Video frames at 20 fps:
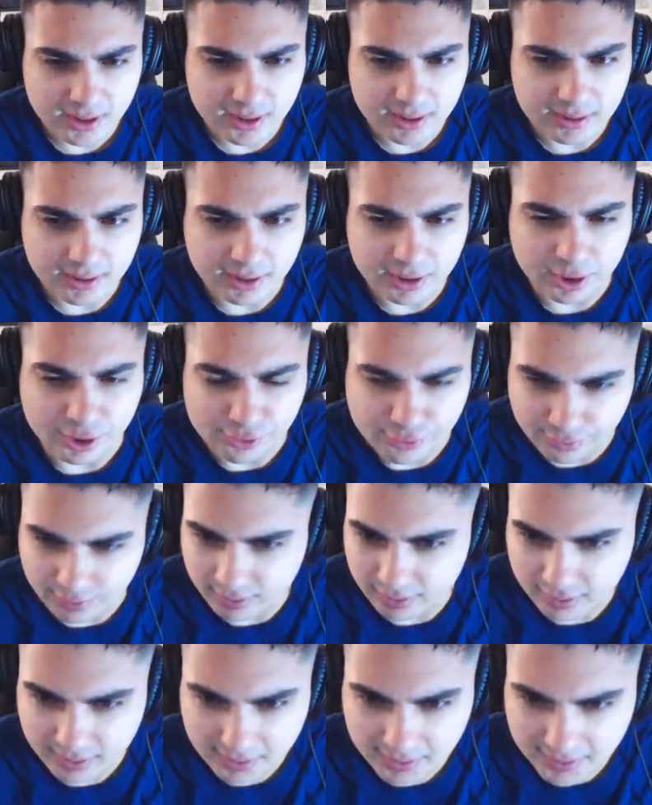the
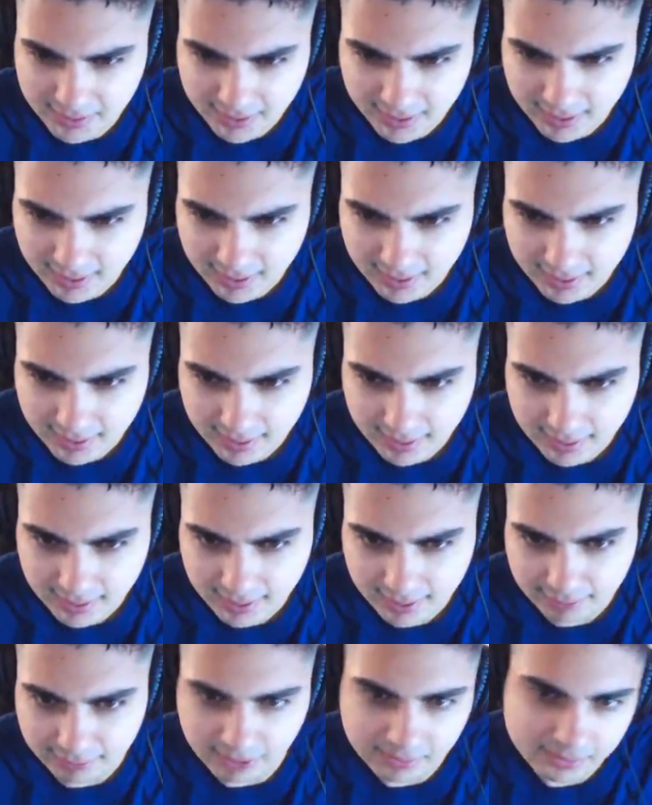controls
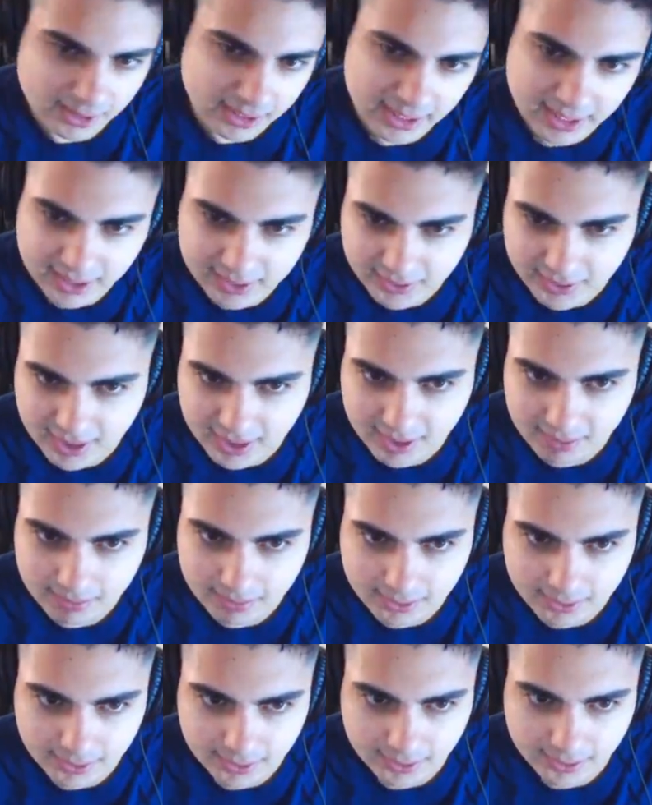from the last game,
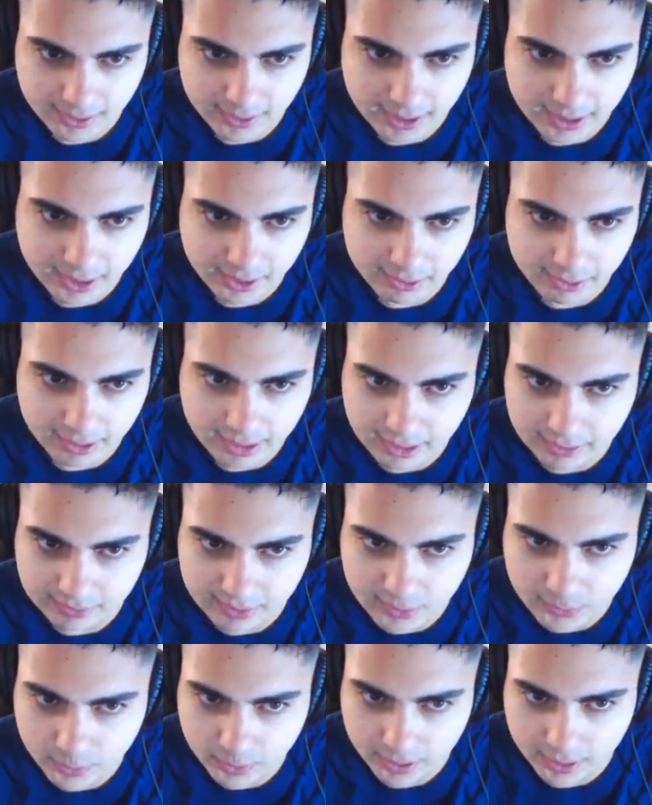so I don't know how
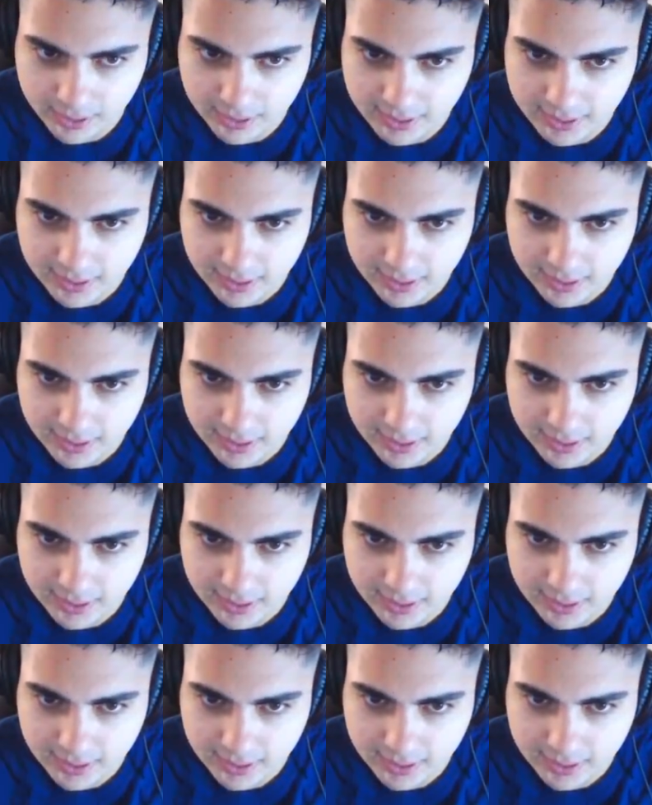this works.